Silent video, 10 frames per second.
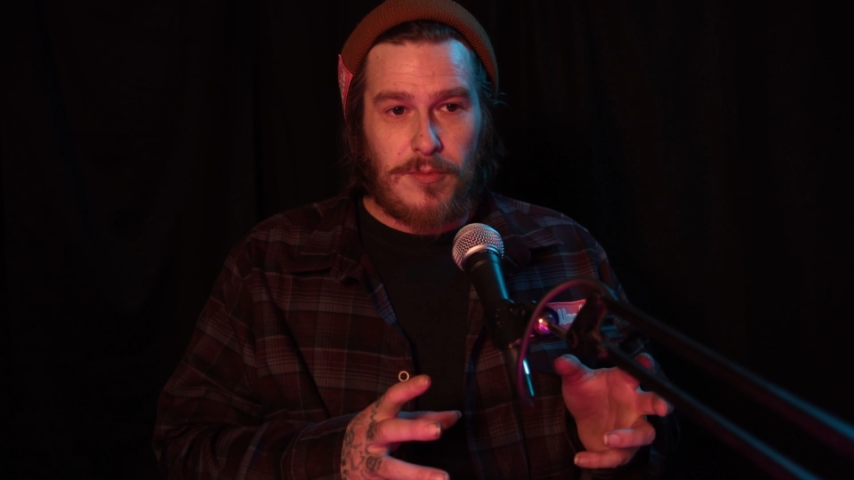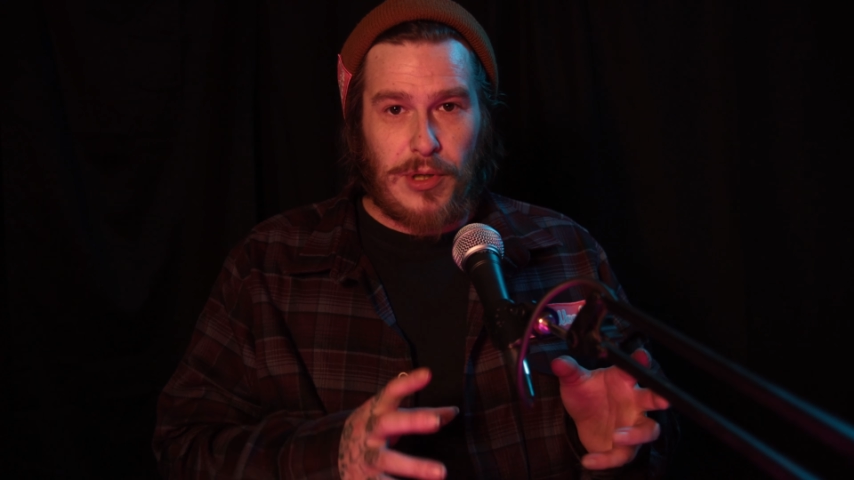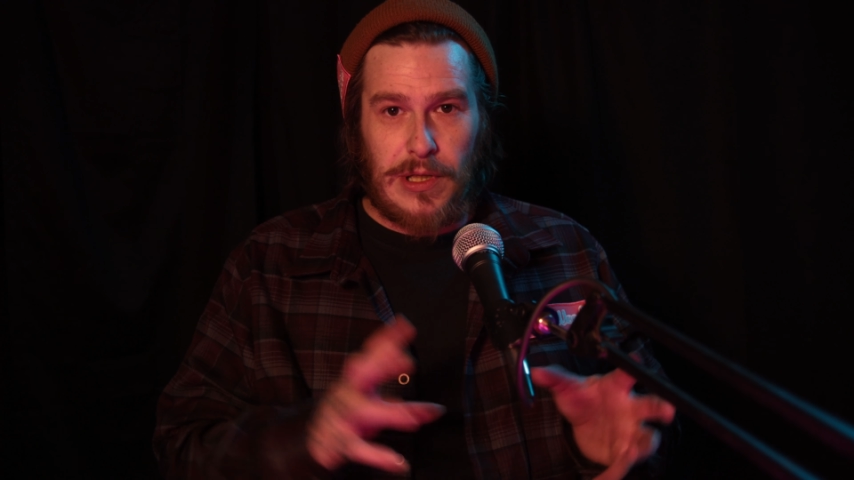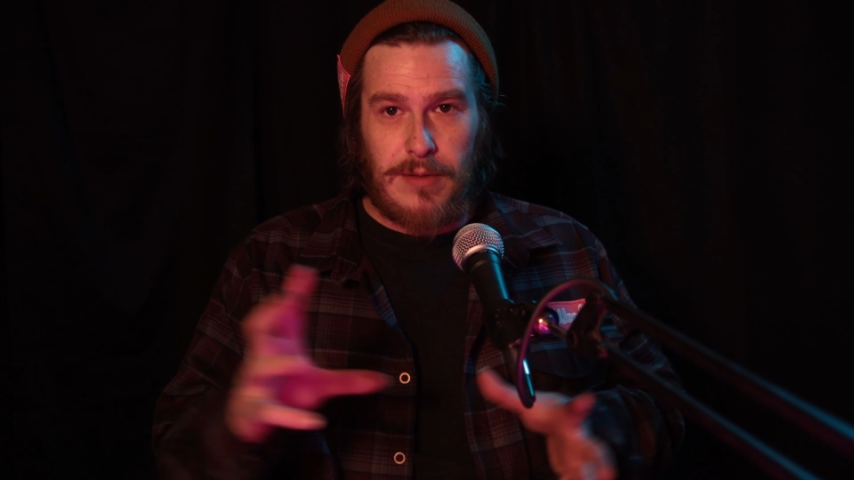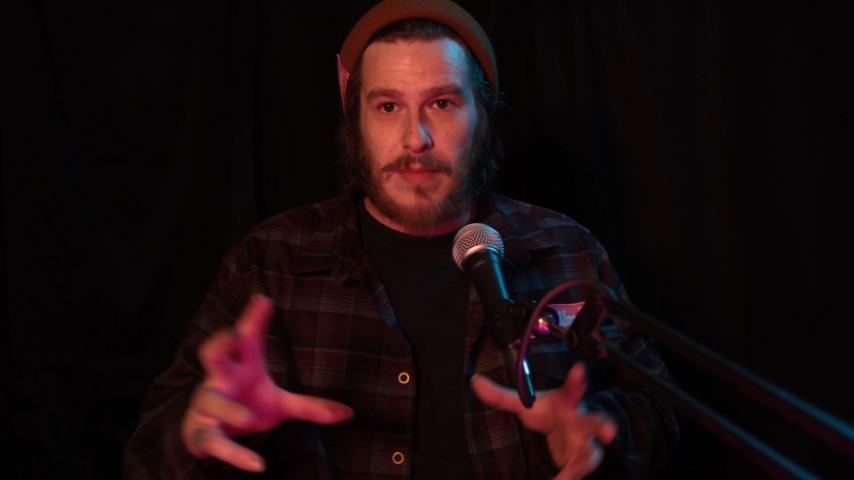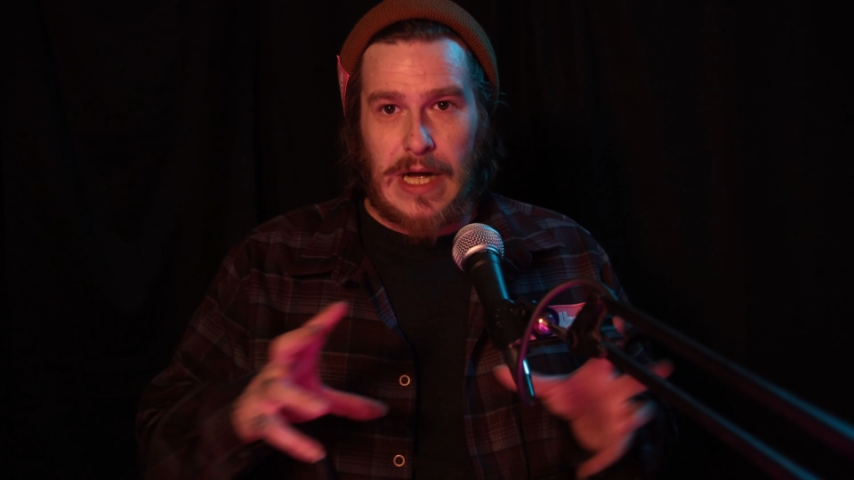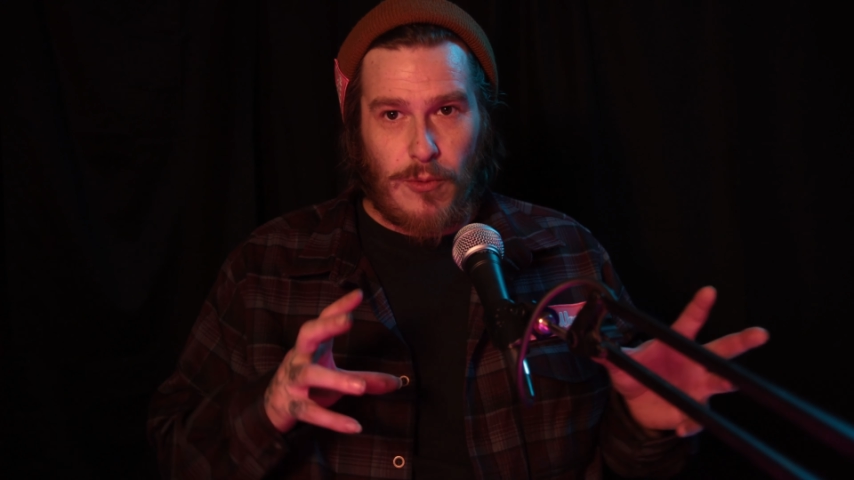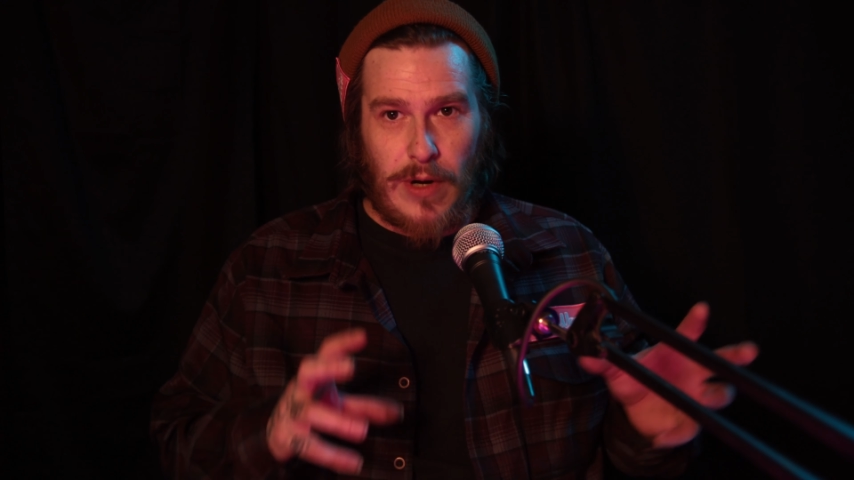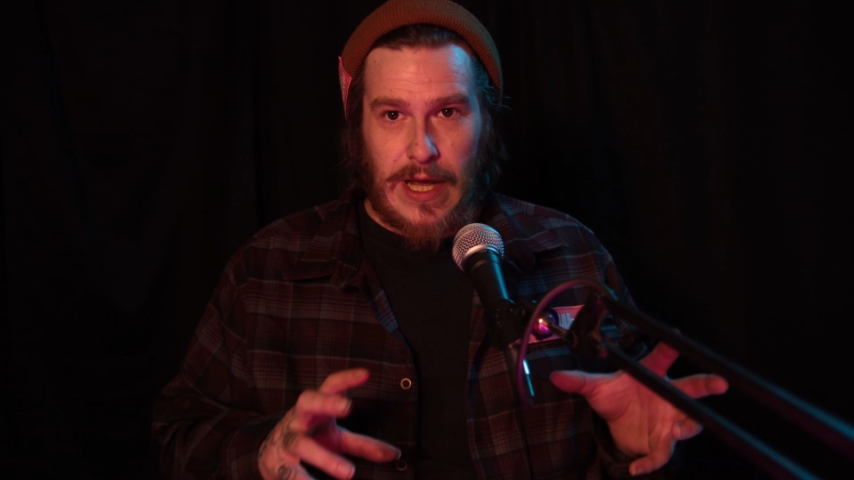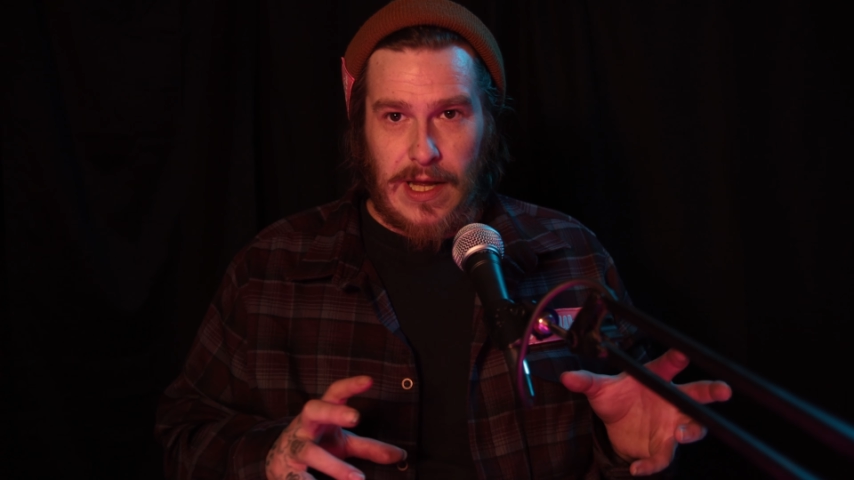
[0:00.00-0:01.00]
put in my
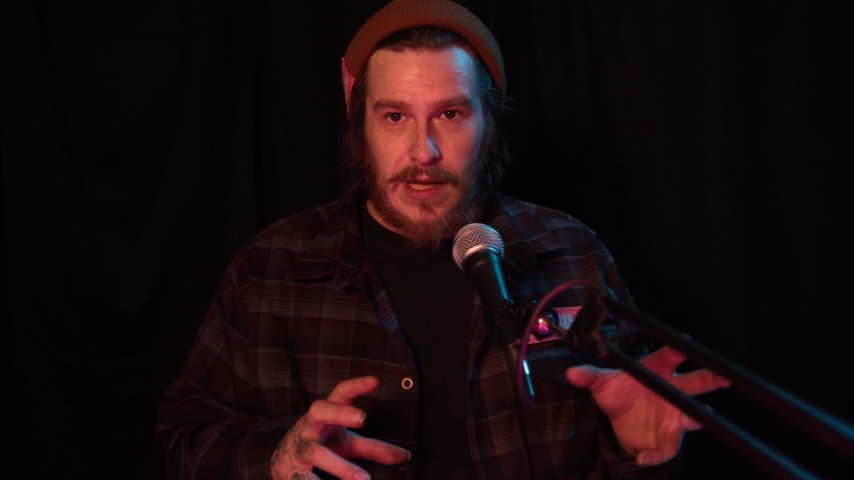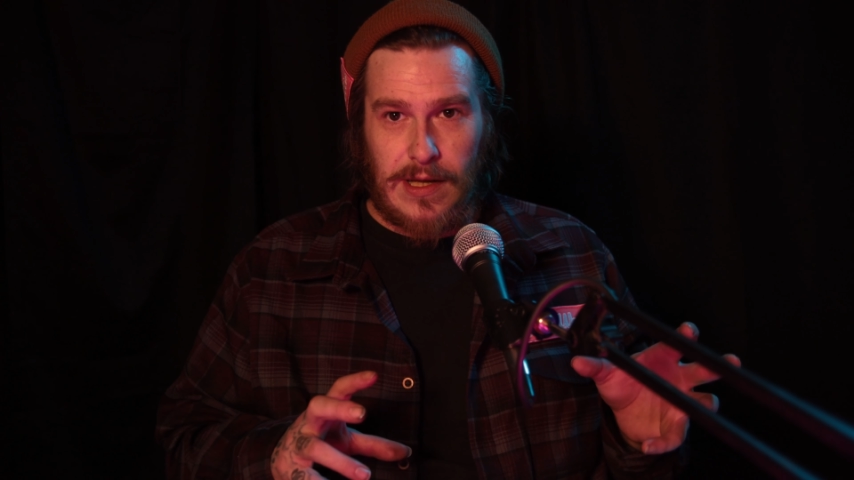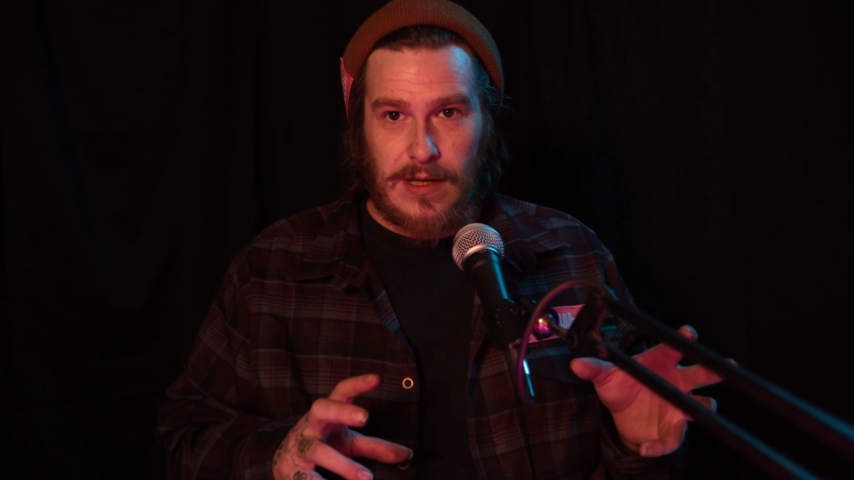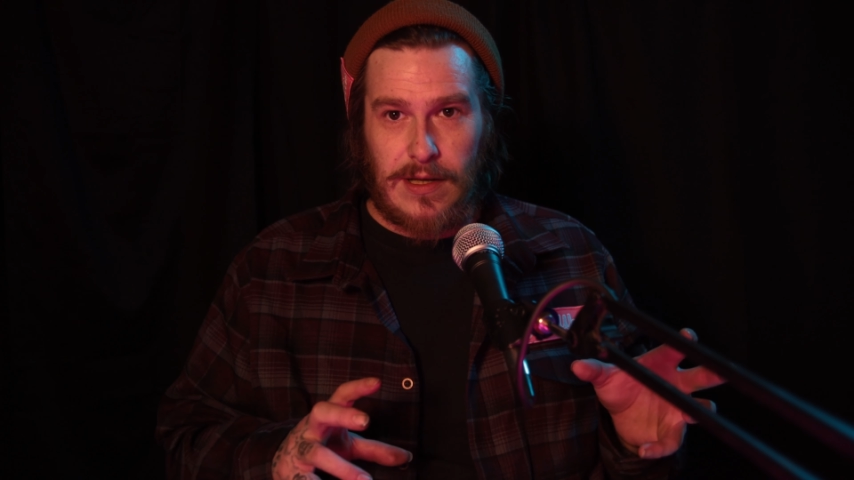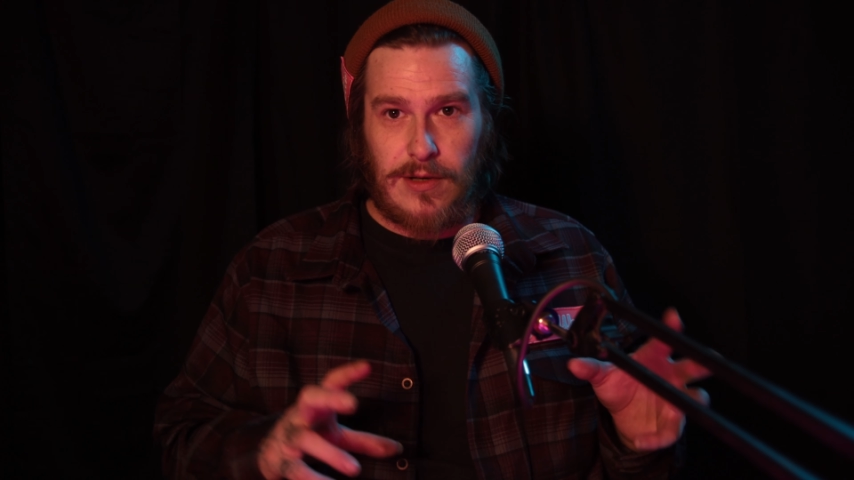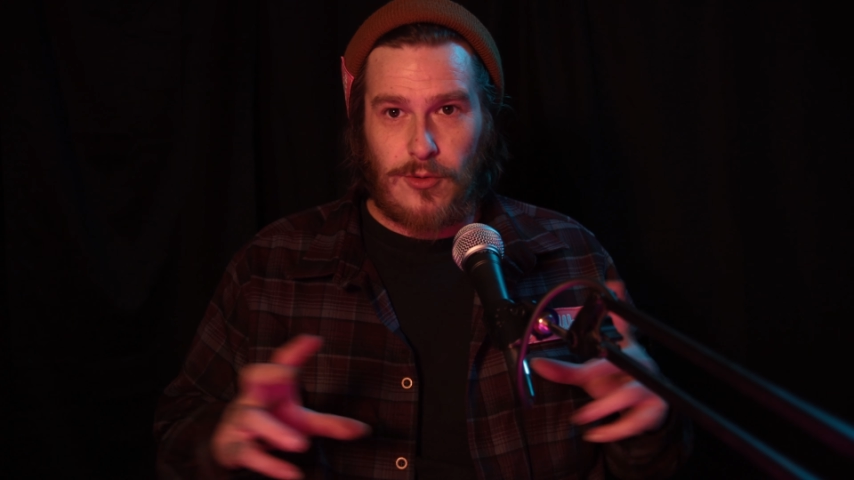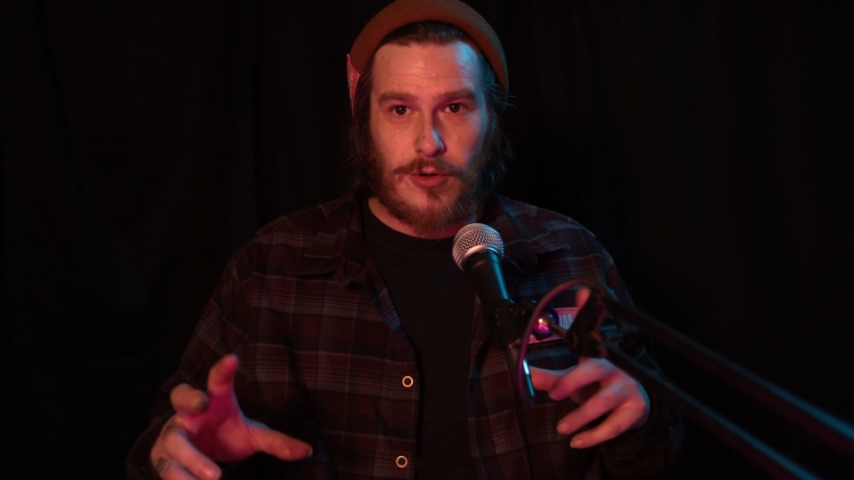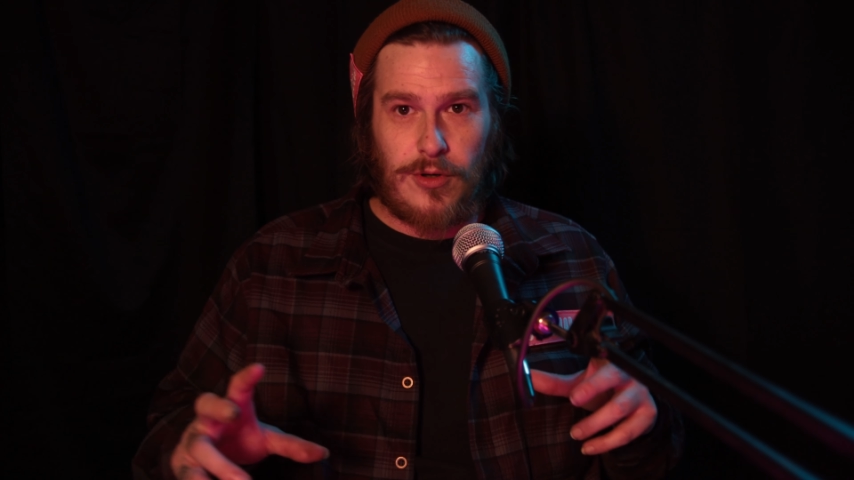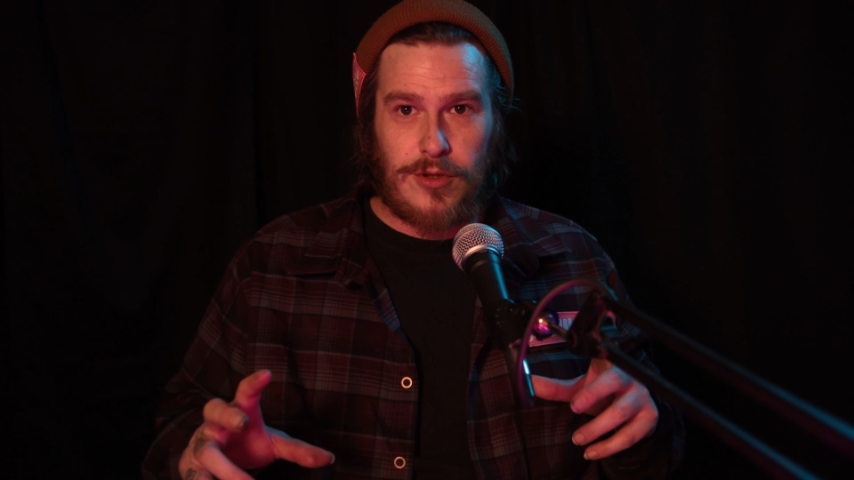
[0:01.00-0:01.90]
way in order